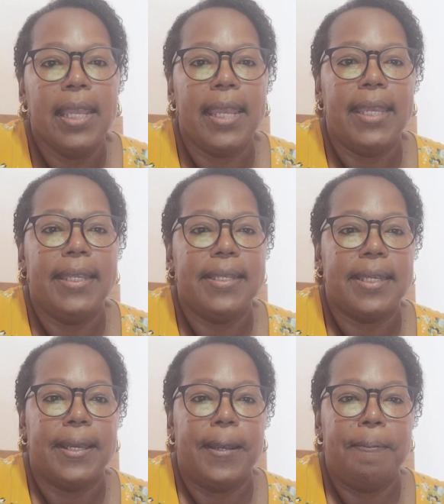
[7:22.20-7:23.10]

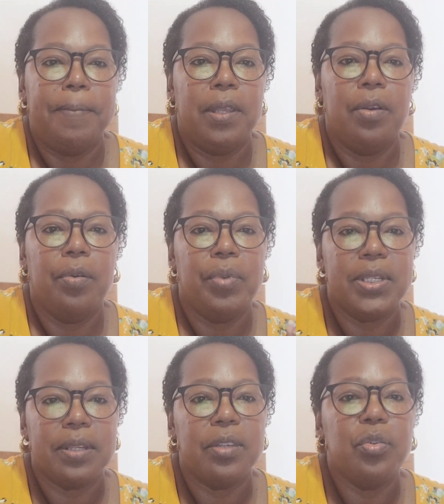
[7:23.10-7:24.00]
And we
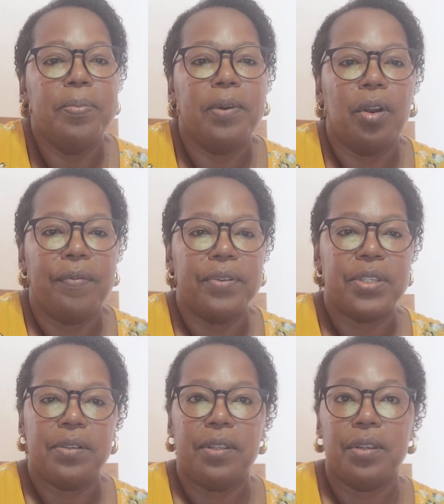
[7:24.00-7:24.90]
took the Uber over
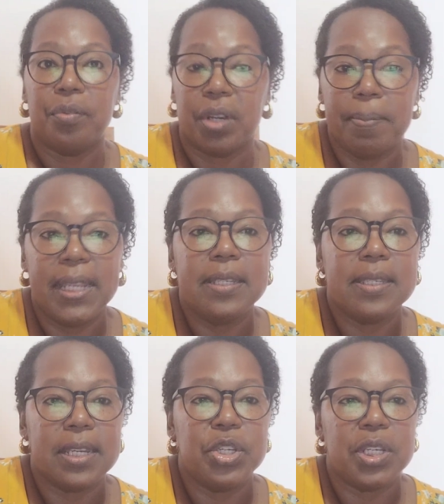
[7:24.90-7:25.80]
to the Caribe
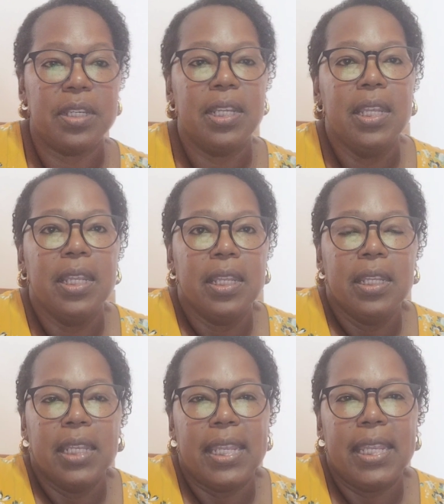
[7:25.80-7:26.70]
station.
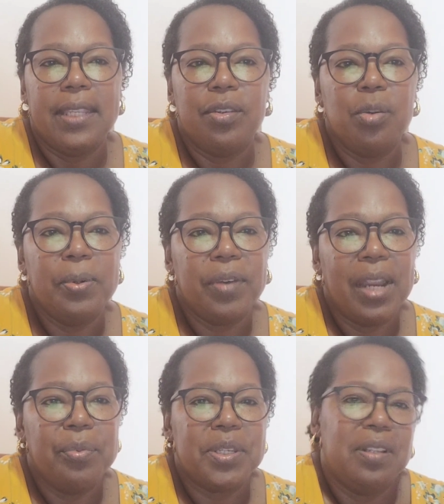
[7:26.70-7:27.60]
And the Uber
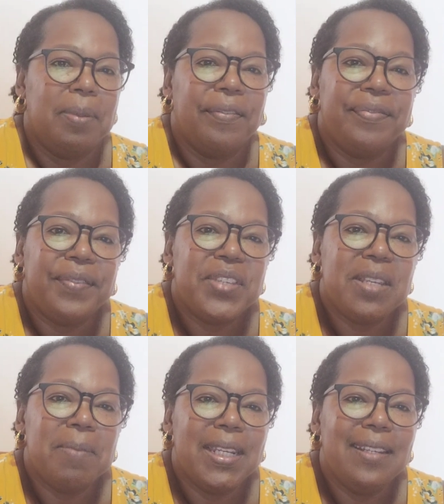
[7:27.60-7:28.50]
ride was only about
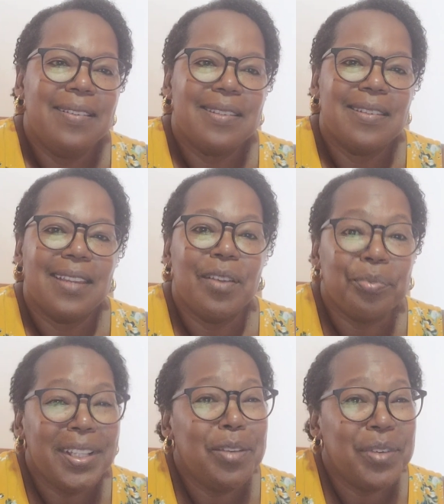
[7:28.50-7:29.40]
15 minutes. It
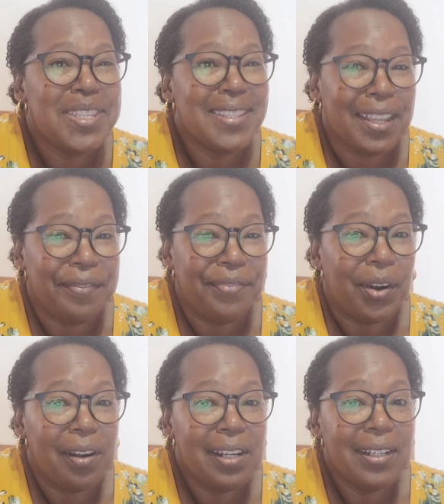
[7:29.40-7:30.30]
really wasn't that
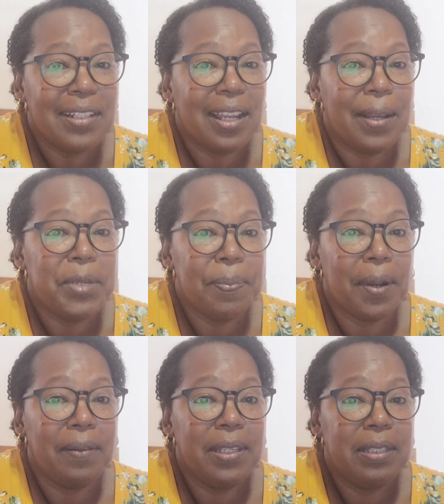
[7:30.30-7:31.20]
far. You
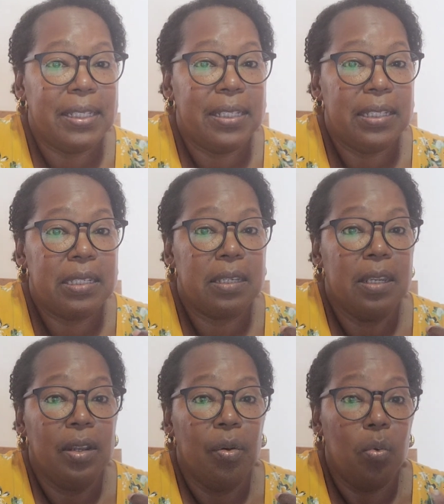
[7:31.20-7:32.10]
probably could
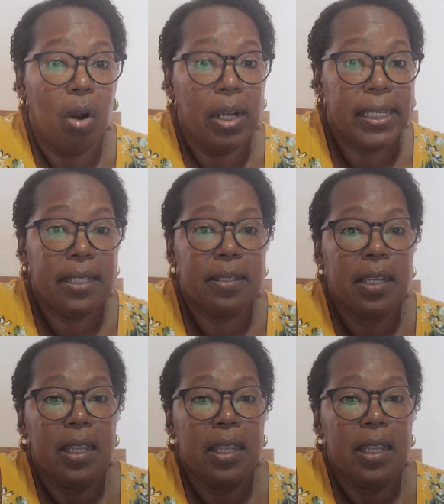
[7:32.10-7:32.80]
walk it.